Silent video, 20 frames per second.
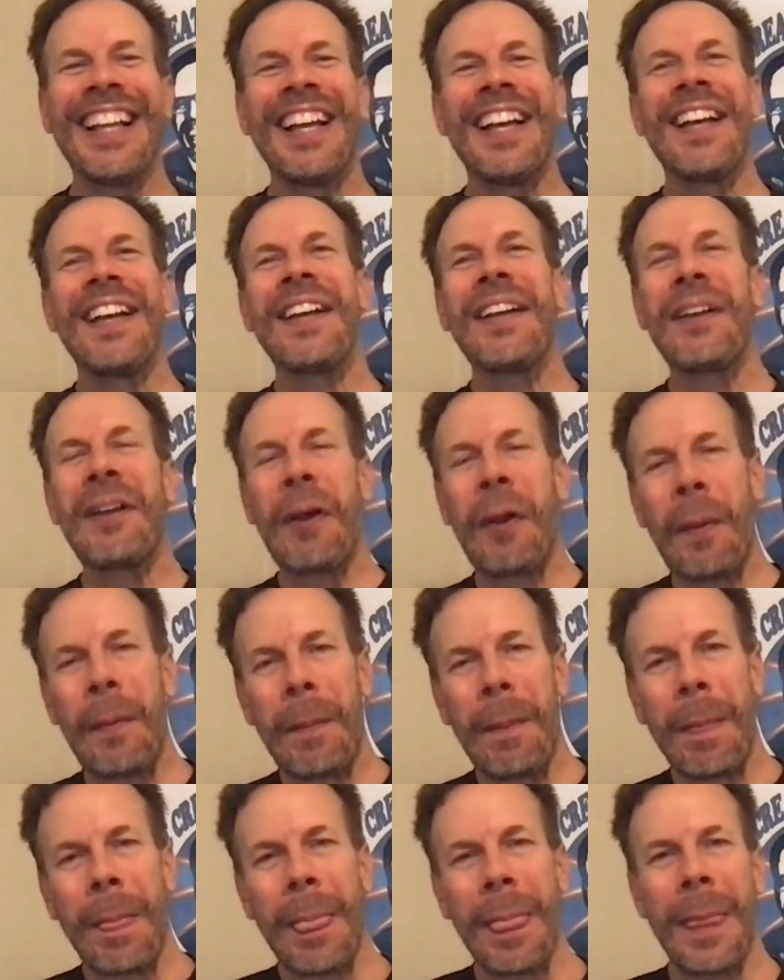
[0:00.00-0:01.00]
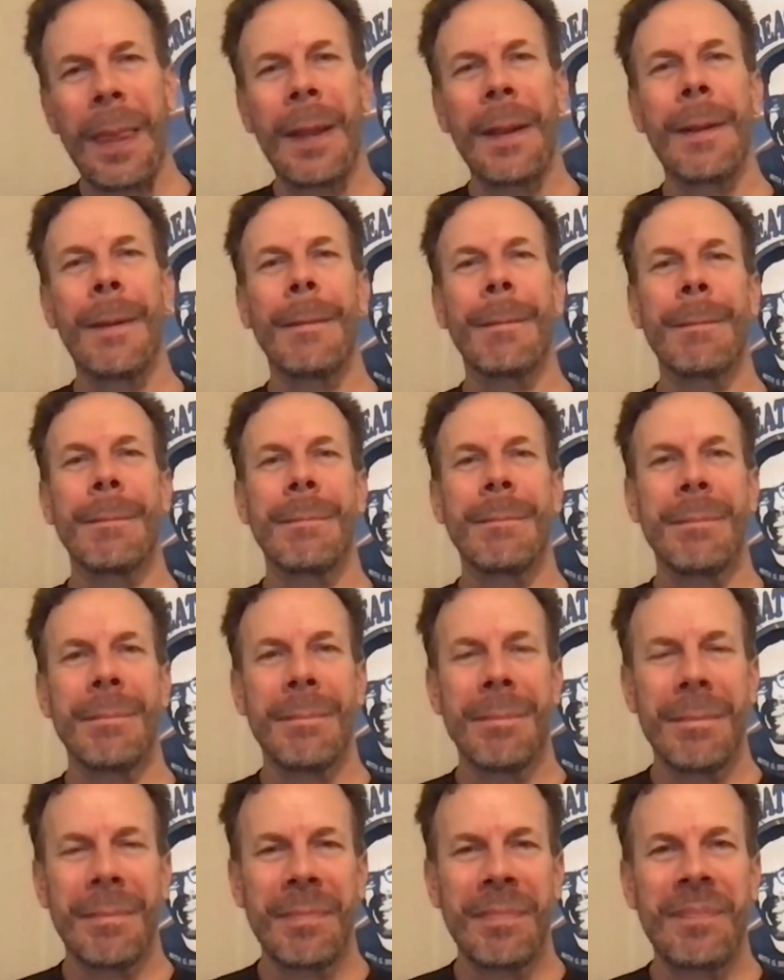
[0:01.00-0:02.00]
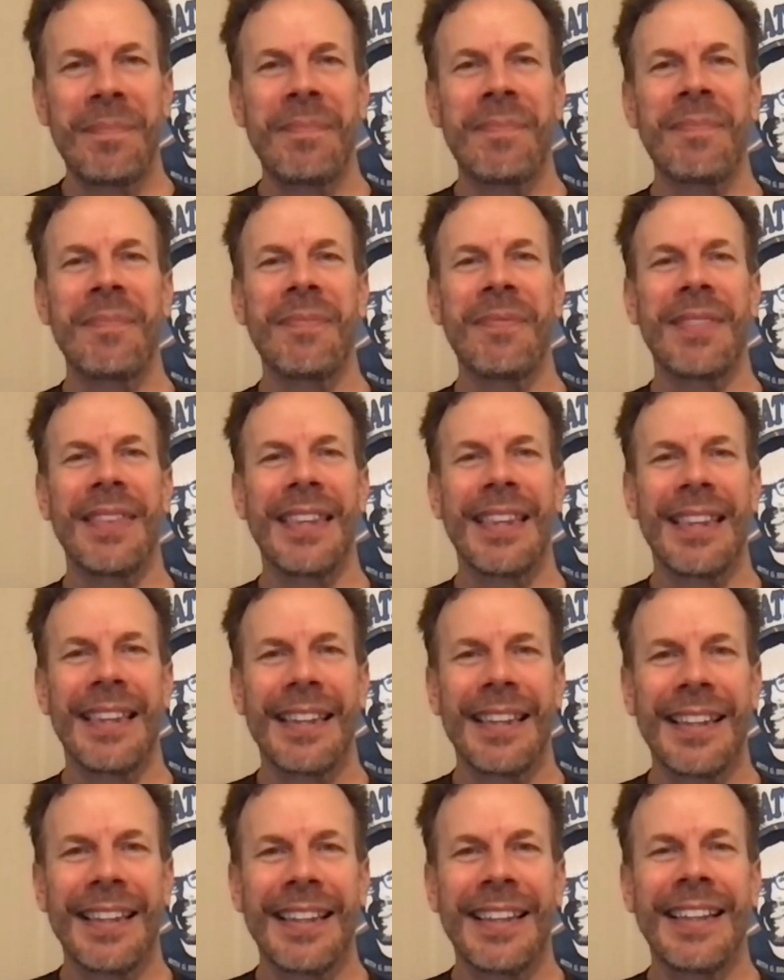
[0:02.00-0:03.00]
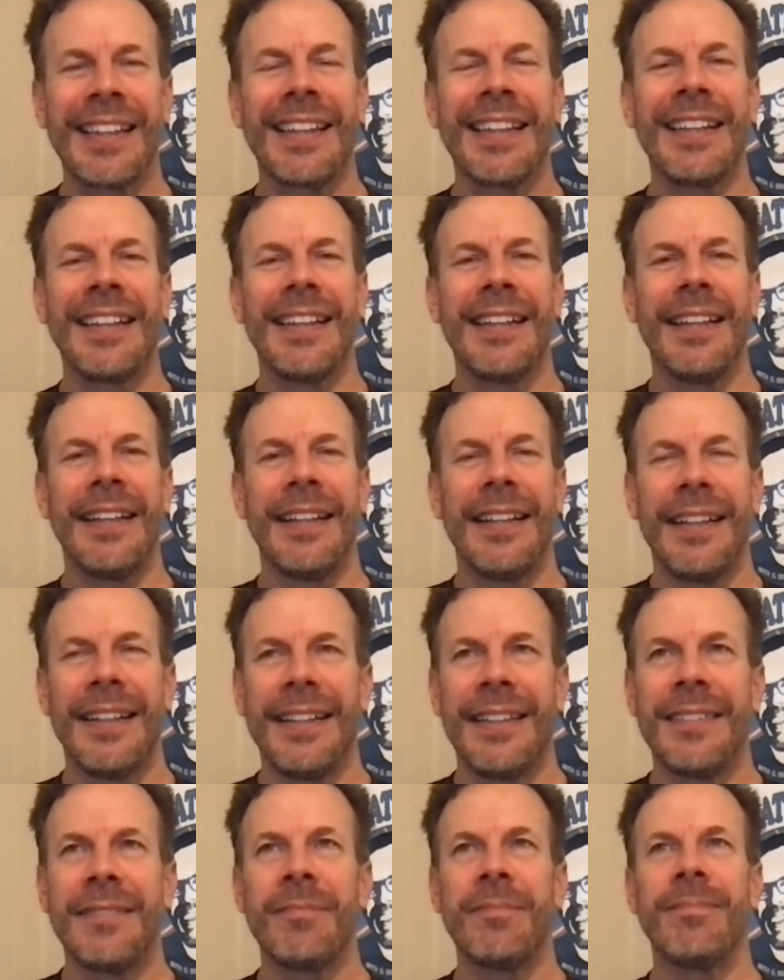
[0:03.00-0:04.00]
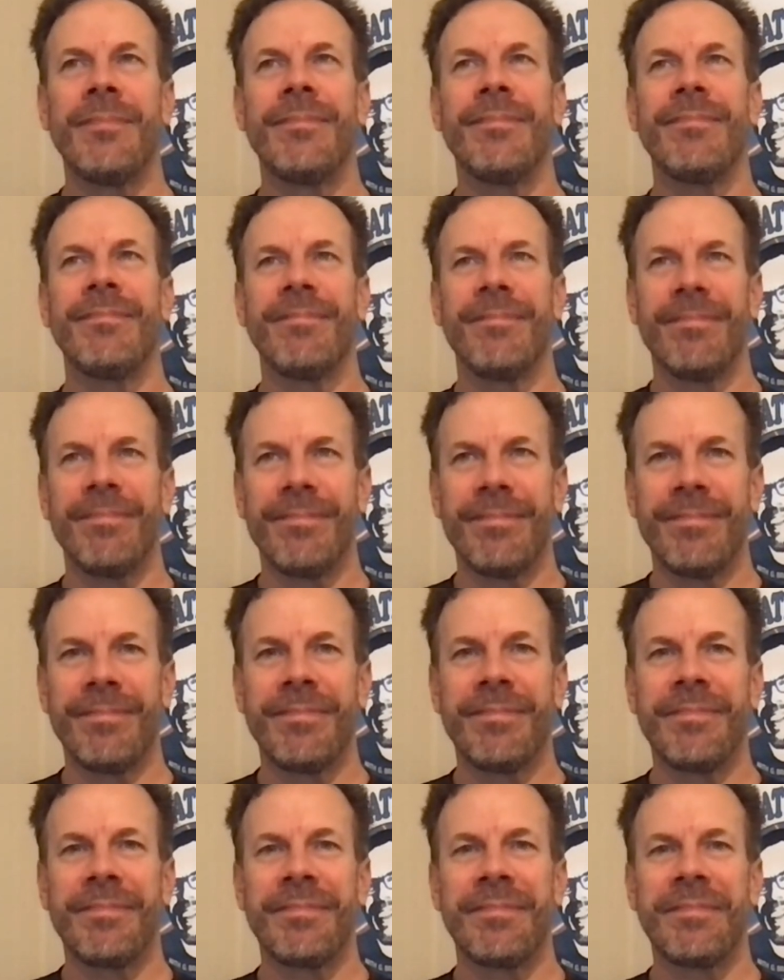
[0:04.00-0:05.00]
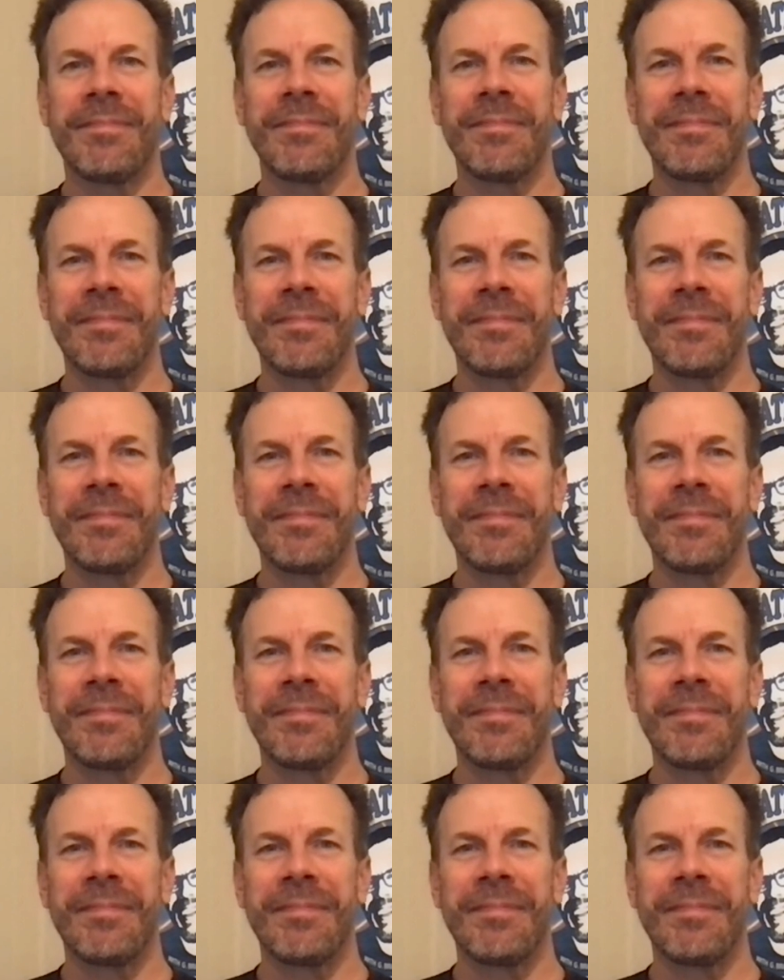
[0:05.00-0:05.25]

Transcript: (silent)